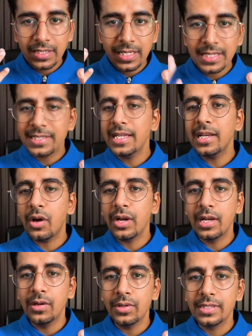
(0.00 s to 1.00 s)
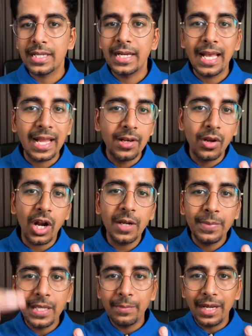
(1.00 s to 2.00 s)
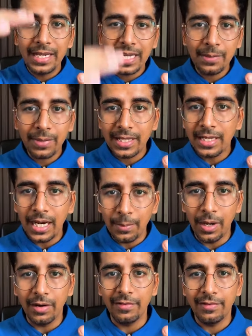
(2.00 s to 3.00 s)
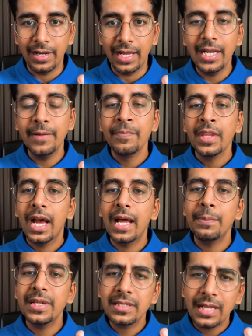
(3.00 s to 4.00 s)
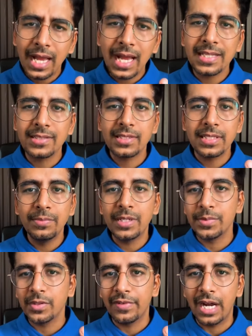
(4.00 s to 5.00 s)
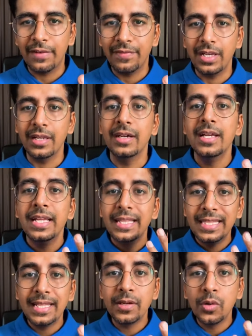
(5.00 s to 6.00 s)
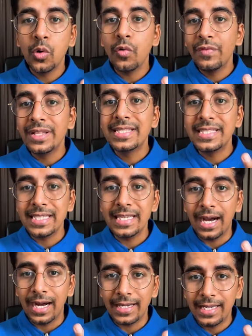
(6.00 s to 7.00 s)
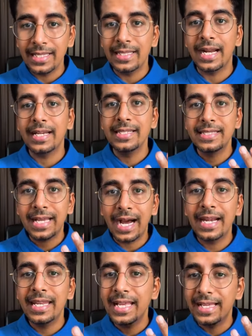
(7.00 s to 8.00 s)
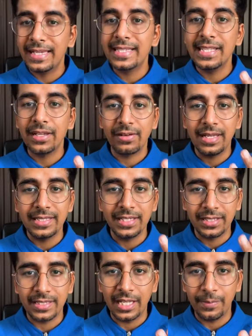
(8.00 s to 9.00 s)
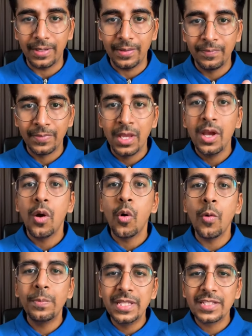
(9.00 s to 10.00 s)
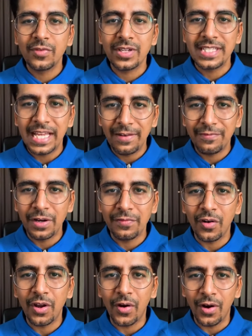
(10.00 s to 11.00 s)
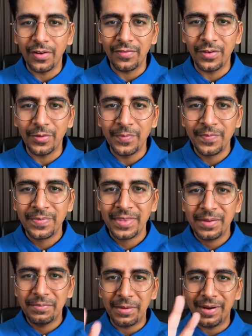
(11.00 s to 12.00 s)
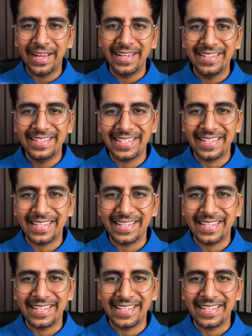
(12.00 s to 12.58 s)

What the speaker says: is still on a lower side and not being maintained by the above, right? And patient has symptoms of heart failure, then go with CRT, that is cardiac resynchronization therapy. Hope this was helpful for all of you. Bye-bye. Take